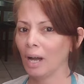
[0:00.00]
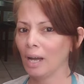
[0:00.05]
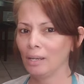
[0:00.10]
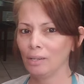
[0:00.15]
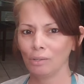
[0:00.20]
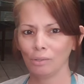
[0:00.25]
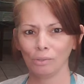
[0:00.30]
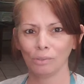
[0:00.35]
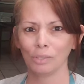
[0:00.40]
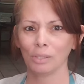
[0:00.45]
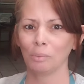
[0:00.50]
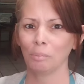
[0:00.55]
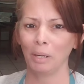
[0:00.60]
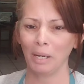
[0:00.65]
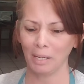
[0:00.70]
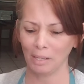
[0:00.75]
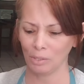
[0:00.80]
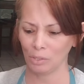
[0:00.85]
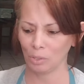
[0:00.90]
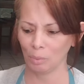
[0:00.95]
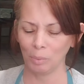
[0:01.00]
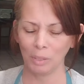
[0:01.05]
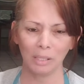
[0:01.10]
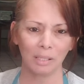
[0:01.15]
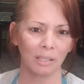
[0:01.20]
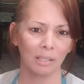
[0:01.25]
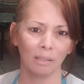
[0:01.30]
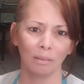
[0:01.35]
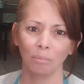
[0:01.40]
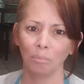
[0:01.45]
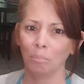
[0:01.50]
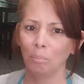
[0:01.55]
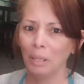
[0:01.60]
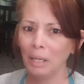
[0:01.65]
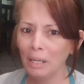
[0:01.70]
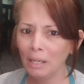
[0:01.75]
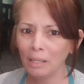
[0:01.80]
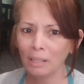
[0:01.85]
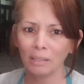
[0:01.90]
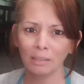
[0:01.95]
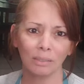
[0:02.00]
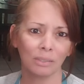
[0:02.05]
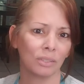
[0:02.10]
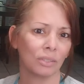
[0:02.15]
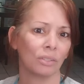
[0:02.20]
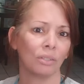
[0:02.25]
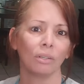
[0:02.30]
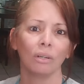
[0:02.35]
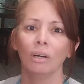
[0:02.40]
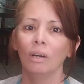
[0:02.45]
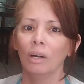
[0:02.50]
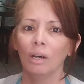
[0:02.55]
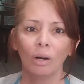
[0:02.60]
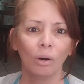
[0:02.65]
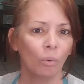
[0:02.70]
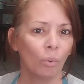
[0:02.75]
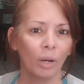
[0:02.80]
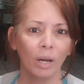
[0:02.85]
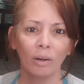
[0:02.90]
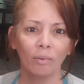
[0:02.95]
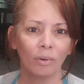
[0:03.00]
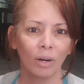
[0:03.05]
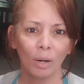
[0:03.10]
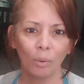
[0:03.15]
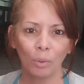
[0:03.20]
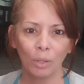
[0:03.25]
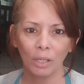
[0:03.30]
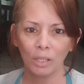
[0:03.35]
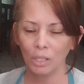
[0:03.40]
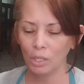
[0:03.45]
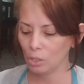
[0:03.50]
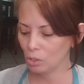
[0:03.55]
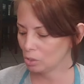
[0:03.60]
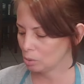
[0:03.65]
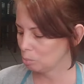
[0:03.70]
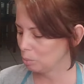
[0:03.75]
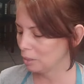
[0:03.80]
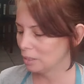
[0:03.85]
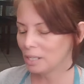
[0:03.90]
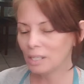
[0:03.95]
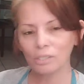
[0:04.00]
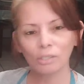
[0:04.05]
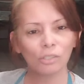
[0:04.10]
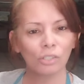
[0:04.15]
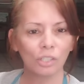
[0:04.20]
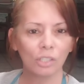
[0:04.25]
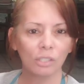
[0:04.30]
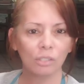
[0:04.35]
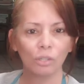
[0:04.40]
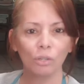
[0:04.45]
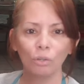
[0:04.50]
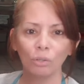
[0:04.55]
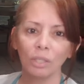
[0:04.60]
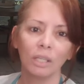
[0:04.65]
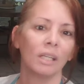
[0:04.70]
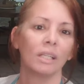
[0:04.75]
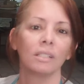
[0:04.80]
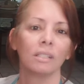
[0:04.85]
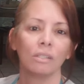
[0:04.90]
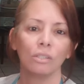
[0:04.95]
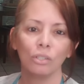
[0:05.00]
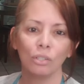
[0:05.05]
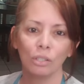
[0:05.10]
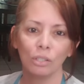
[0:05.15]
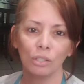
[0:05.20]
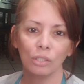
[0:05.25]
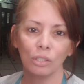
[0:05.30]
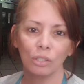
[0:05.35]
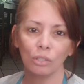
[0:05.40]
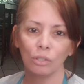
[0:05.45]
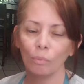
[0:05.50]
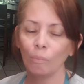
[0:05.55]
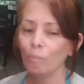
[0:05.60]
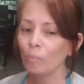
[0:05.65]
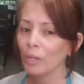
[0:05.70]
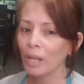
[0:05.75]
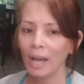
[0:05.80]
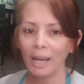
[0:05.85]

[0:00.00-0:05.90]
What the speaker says: I use the bacon drippings in beans or whatever I want to use. But these are just 2 things that you can do.